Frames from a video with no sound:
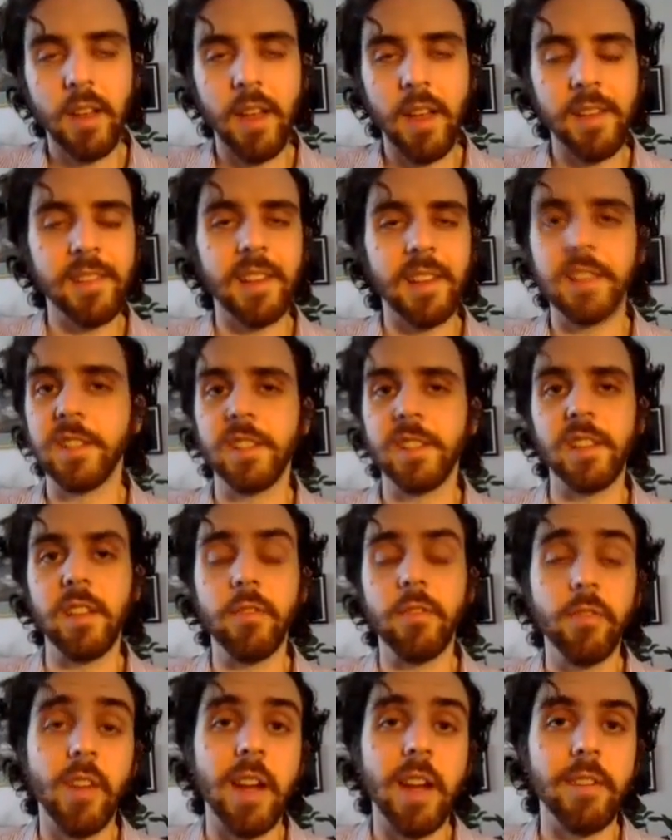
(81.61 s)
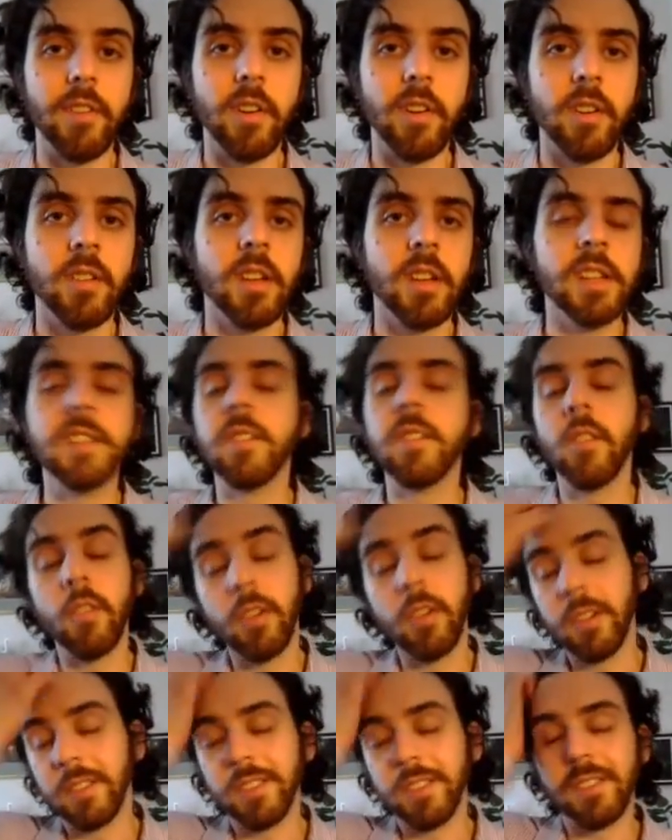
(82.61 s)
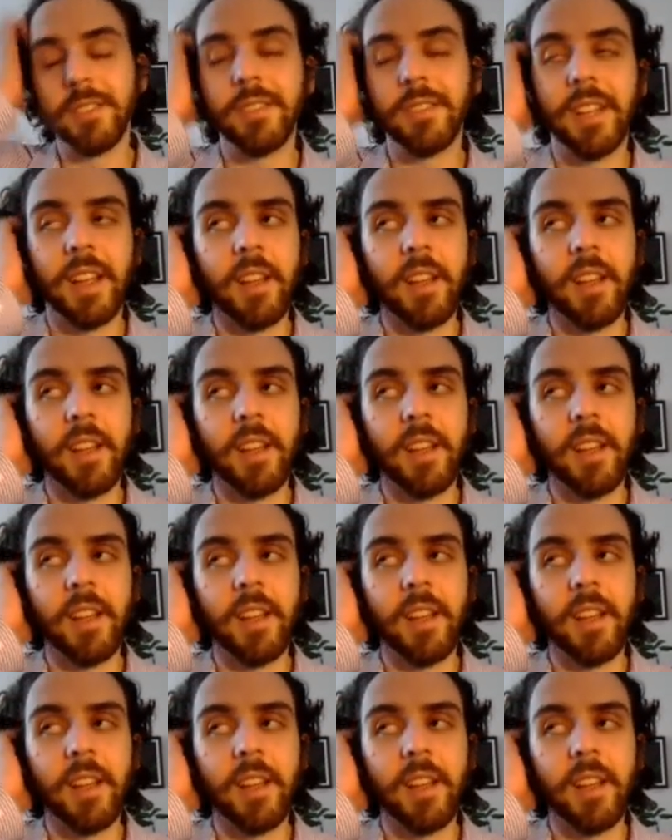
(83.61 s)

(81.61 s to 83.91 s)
essentially forever, or until,